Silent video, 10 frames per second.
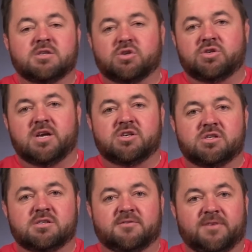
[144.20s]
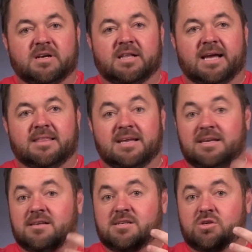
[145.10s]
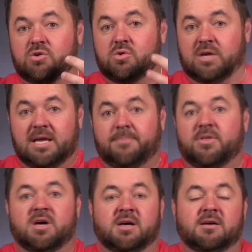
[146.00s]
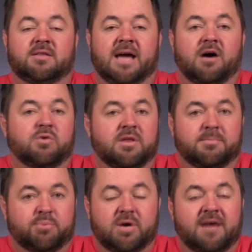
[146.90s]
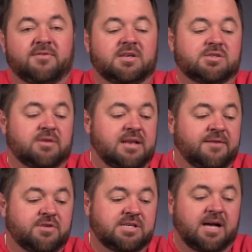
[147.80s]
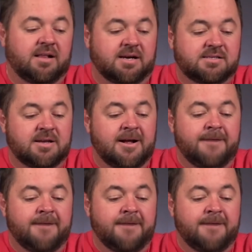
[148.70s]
search engines feel like they need to keep the algorithm private, so they never tell us.